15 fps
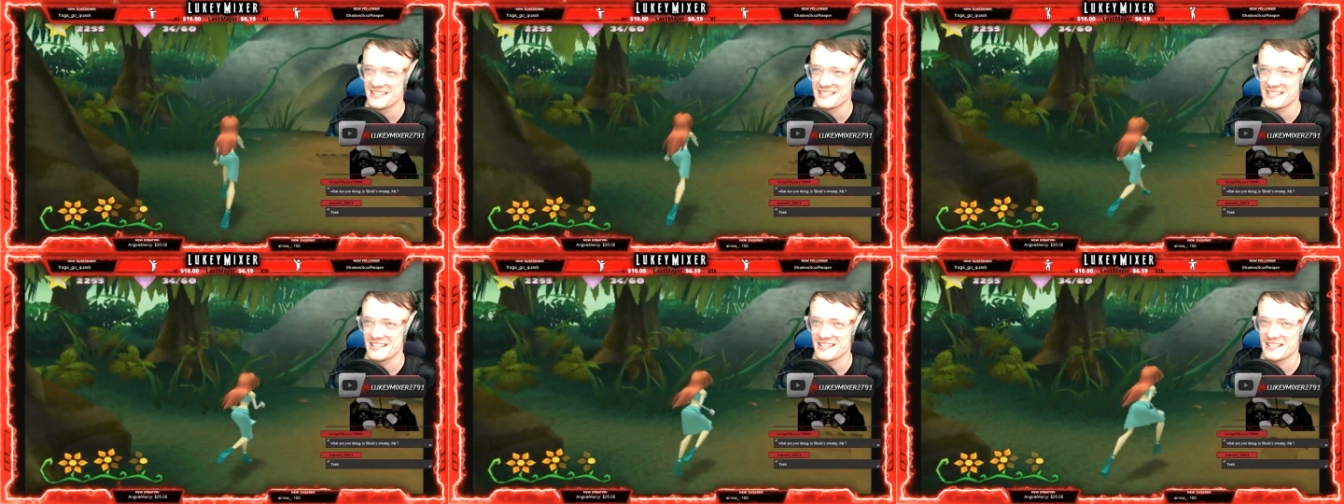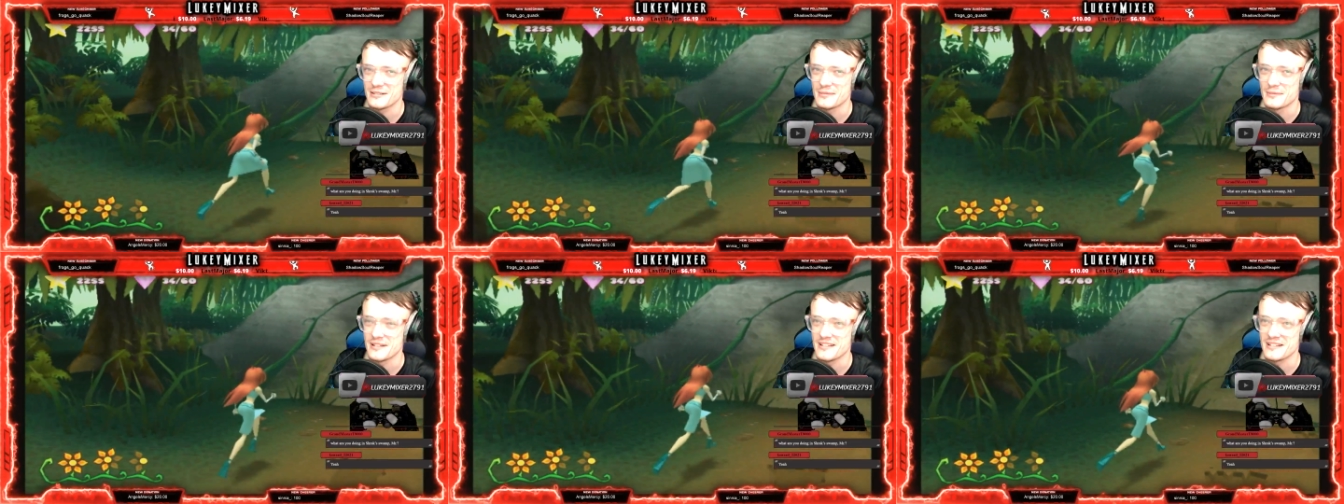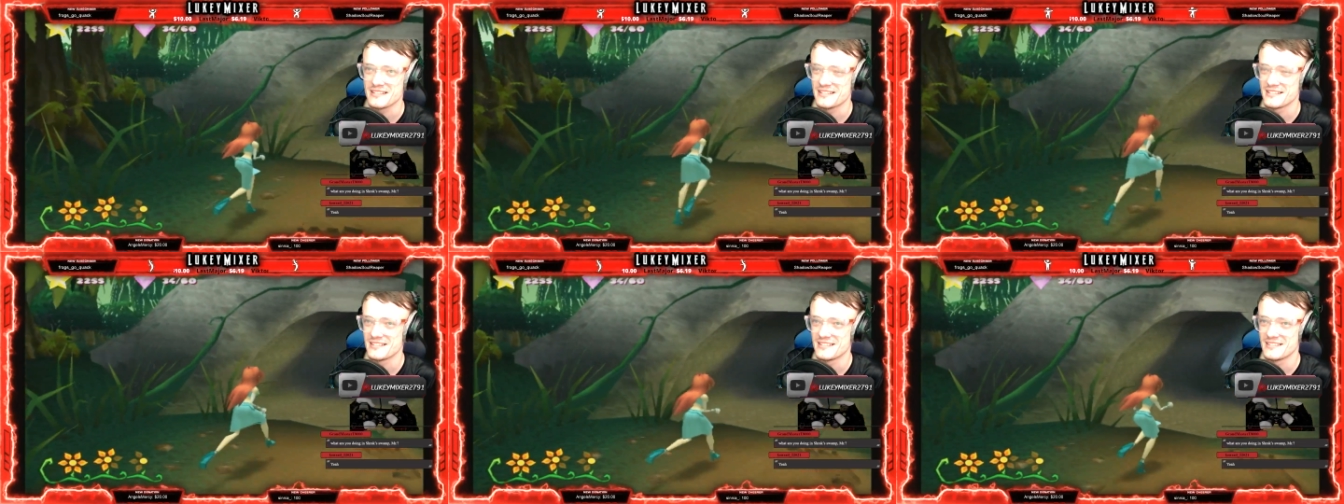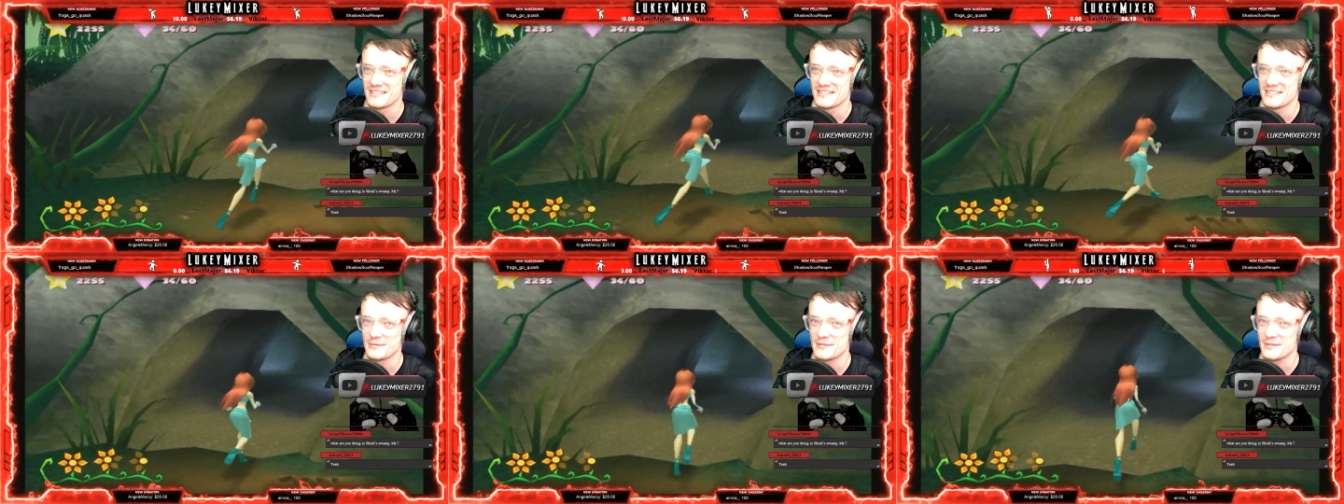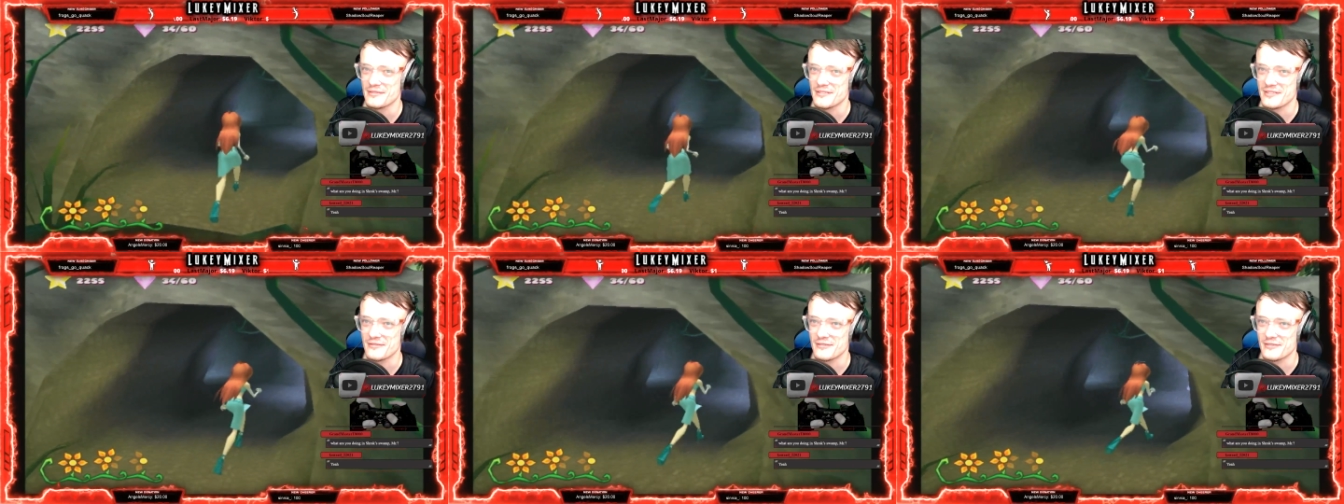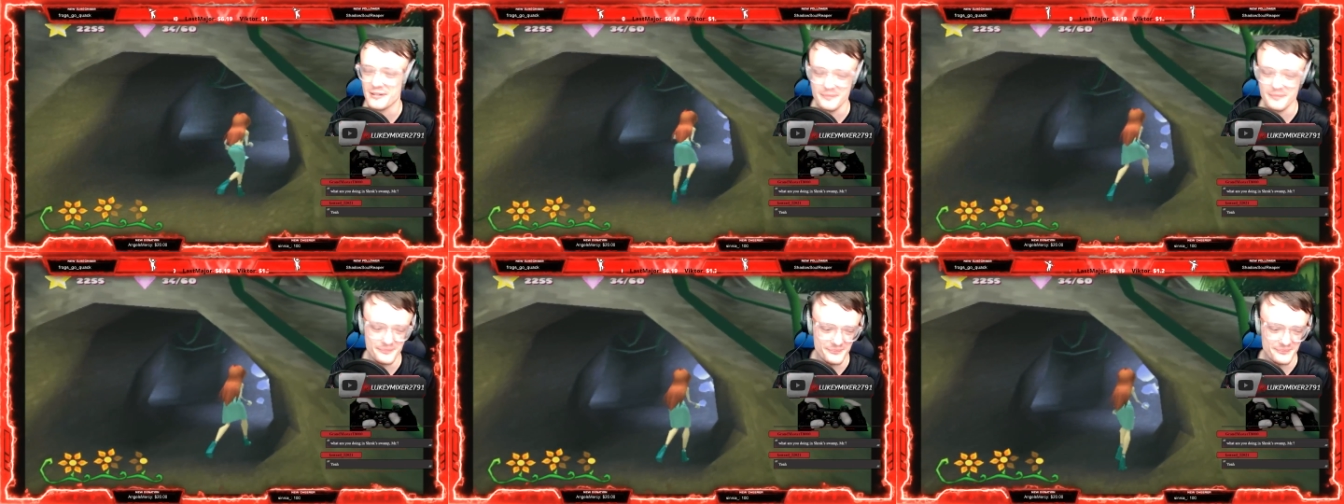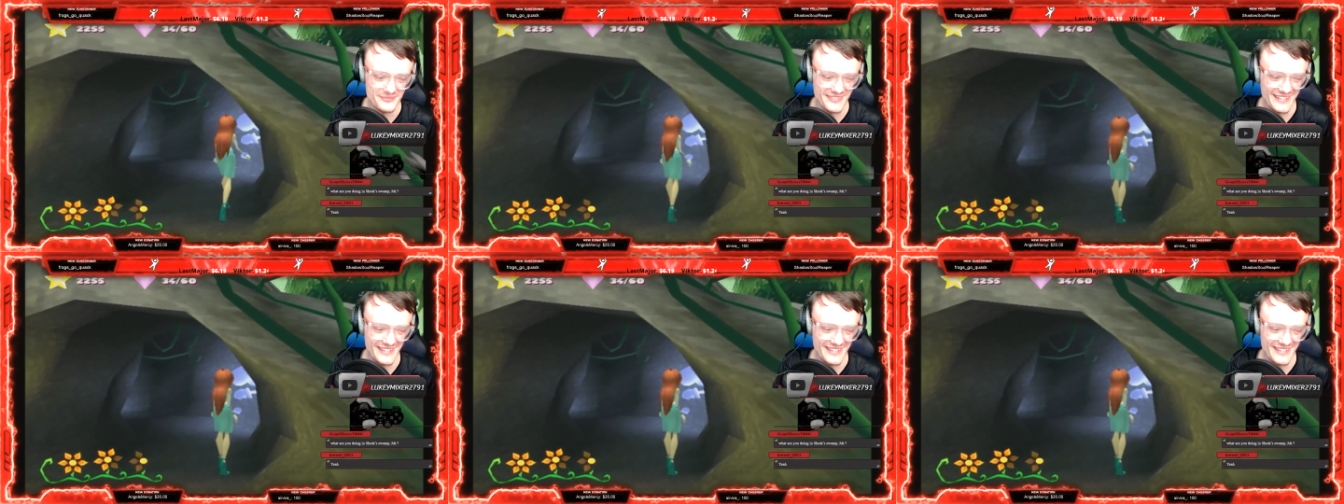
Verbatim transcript: A little bit. What the flip-flop? Man,